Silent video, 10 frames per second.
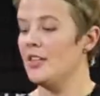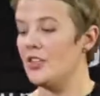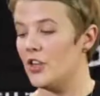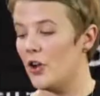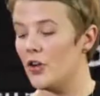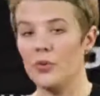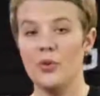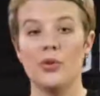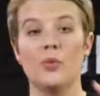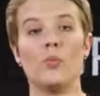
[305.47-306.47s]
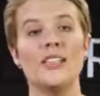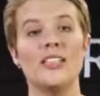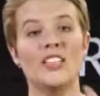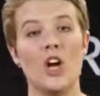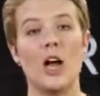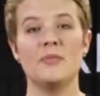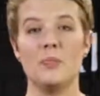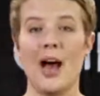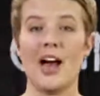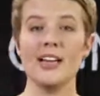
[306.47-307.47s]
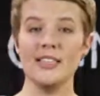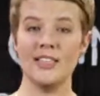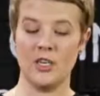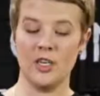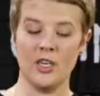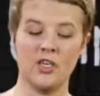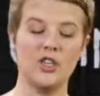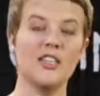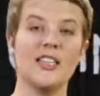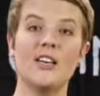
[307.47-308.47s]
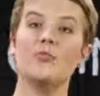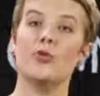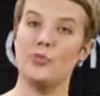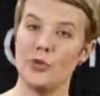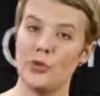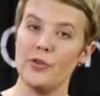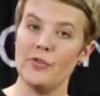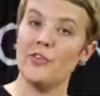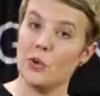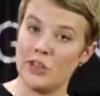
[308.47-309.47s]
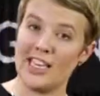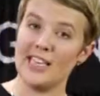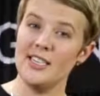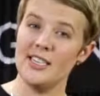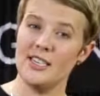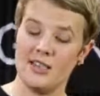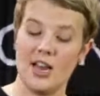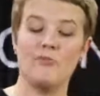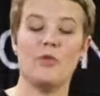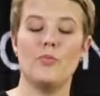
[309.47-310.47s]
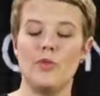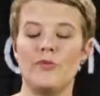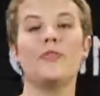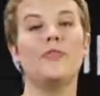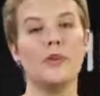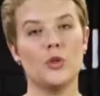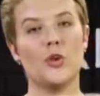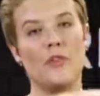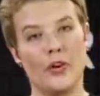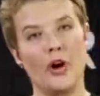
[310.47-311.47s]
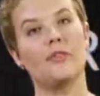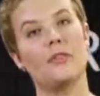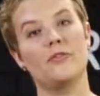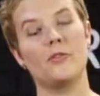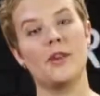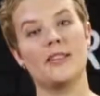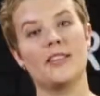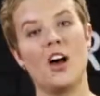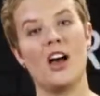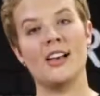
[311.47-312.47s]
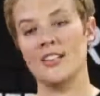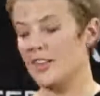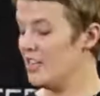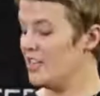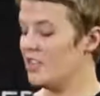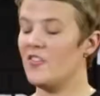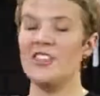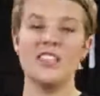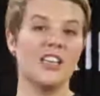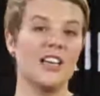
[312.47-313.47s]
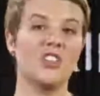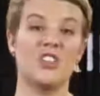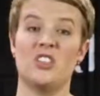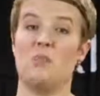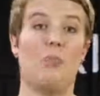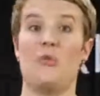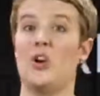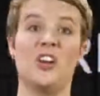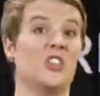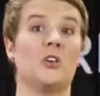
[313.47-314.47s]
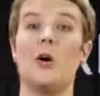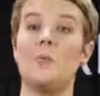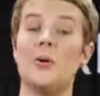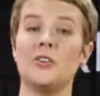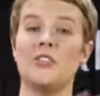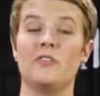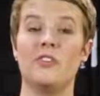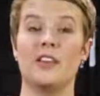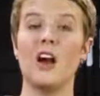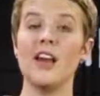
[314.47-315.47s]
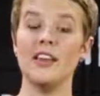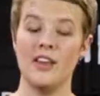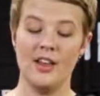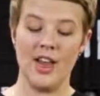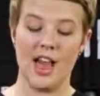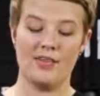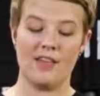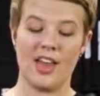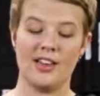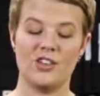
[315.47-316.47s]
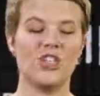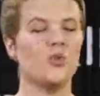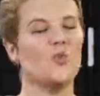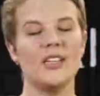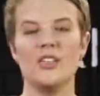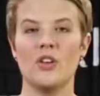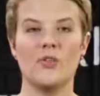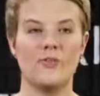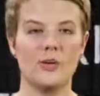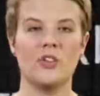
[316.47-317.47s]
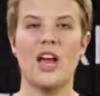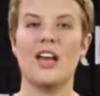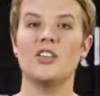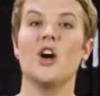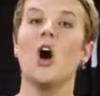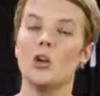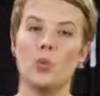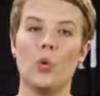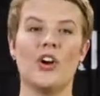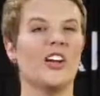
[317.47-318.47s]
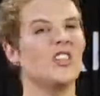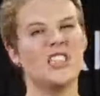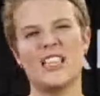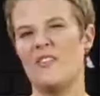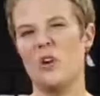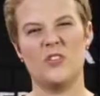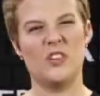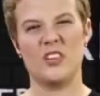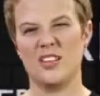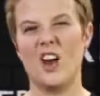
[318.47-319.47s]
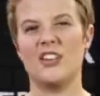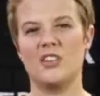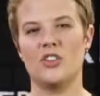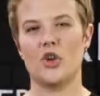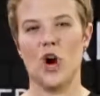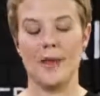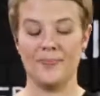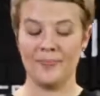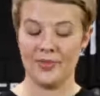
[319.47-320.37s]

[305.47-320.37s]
So once that time's passed, just then remove your lid and remove the filter and the coffee from inside. So this can get just thrown into the compost if you like, and then just rinse your filter under hot water and just leave it off to the side to dry.